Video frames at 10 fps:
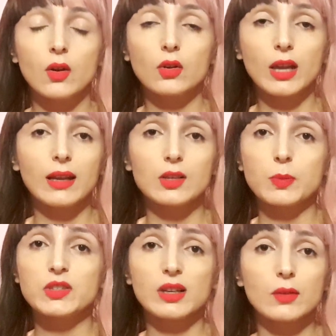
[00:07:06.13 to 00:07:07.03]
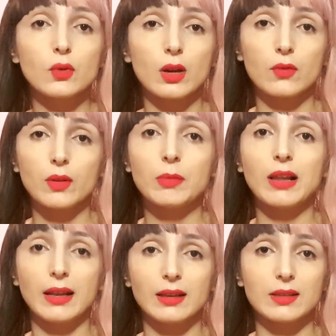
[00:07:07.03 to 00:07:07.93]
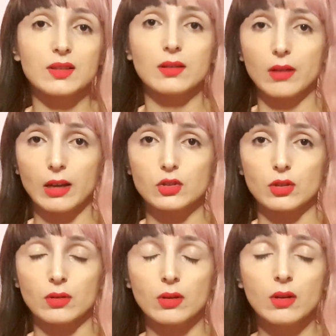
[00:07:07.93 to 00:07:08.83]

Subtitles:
Okay, especially if you are of the millennial generation.